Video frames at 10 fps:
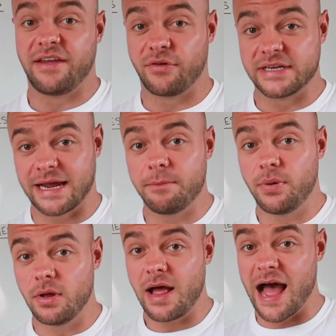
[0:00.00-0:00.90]
for
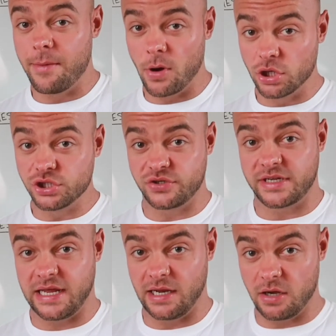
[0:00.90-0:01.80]
example, I'm 100
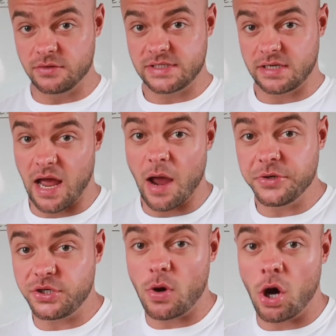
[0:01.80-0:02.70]
kilos, I
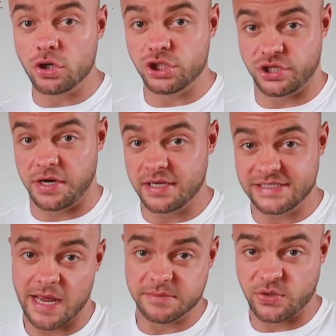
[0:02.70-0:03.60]
would do 100
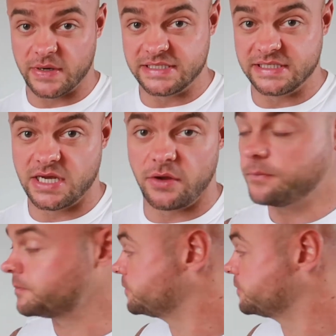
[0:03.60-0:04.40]
times 22.